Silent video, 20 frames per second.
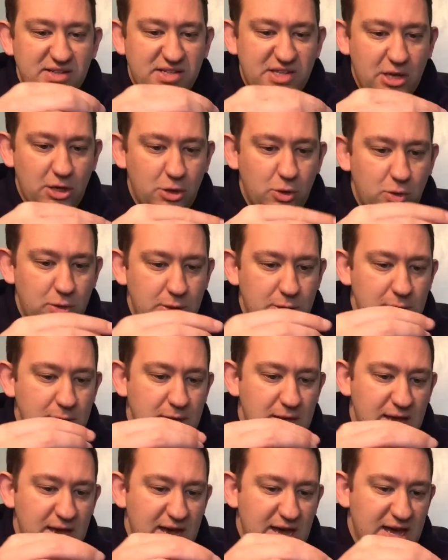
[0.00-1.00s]
So
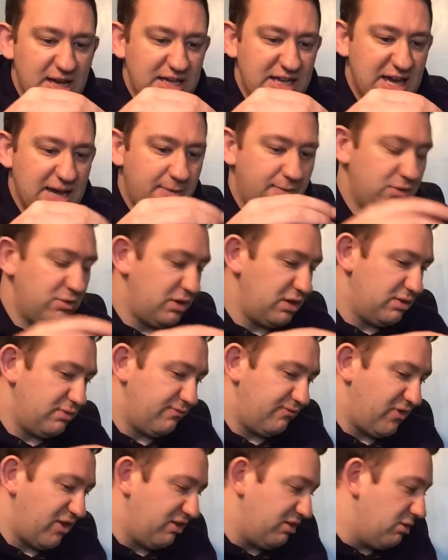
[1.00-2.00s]
yeah,
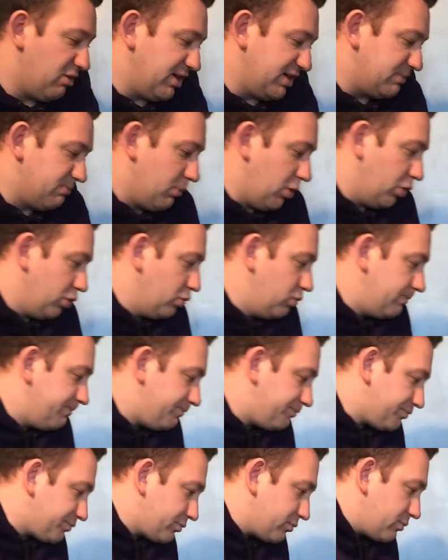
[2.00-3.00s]
very nice model.
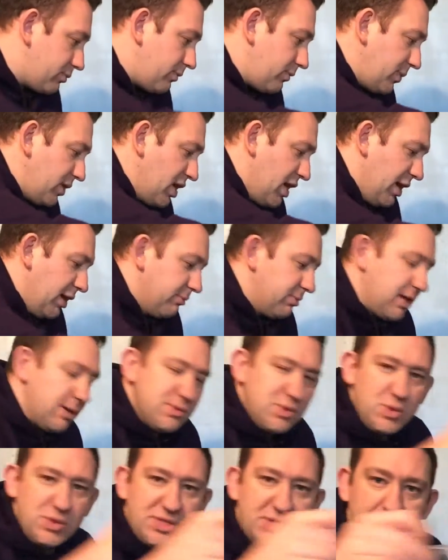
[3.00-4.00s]

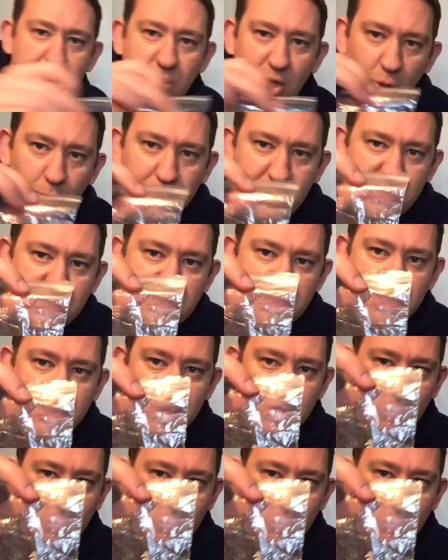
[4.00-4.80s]
Comes with some metal pieces